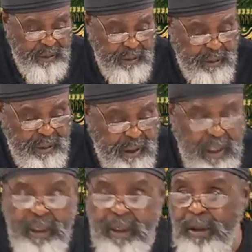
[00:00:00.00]
And they
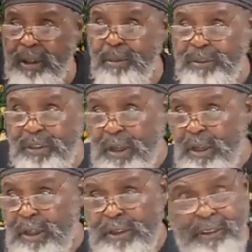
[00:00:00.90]
thought it was
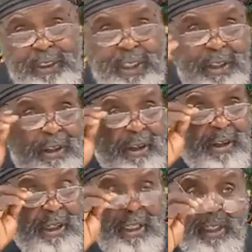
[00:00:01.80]
hard. I said, it ain't hard.
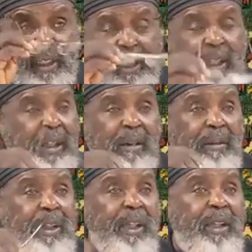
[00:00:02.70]
I
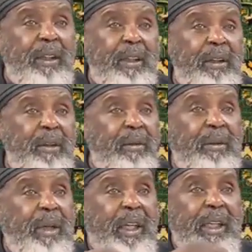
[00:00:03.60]
already know
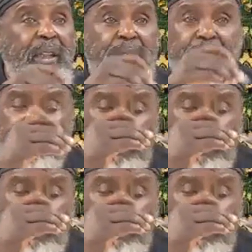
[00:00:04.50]
what I can do. I ain't